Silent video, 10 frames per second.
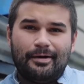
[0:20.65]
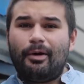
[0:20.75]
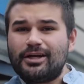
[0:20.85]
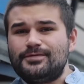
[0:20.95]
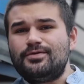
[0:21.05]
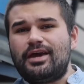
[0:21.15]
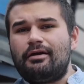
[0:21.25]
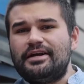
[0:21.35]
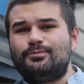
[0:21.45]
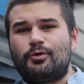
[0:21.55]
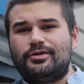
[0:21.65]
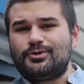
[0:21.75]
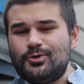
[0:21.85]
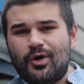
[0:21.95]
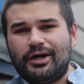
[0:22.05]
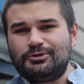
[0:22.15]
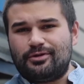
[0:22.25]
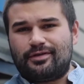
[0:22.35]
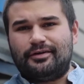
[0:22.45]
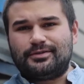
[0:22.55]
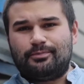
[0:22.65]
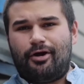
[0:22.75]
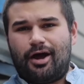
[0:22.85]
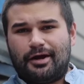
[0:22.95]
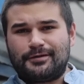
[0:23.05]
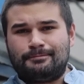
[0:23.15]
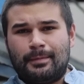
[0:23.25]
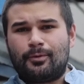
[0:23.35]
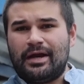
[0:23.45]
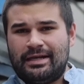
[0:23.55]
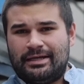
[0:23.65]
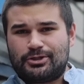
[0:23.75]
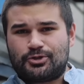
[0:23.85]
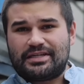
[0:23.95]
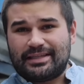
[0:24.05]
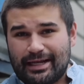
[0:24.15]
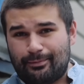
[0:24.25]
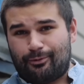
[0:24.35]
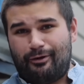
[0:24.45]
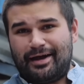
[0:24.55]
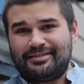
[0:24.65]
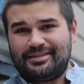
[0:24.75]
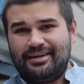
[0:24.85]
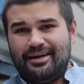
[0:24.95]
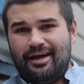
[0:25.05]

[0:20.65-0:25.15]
PartsVu carries more than 200,000 products from the marine industry's leading brands.